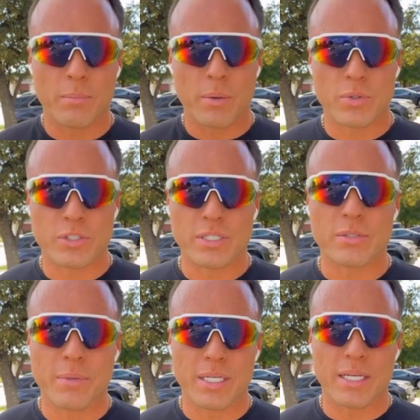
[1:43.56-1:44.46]
publish it
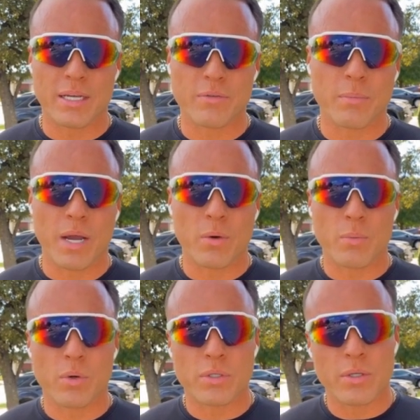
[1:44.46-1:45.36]
as PDF or
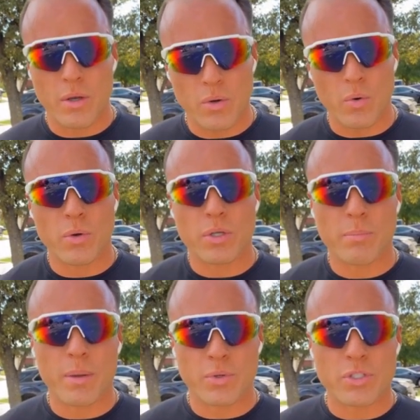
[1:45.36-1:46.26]
PowerPoints, or you can
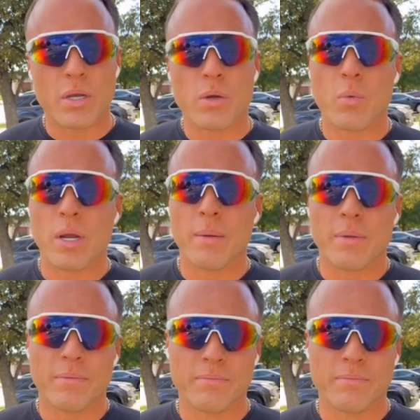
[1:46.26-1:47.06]
publish it on the web.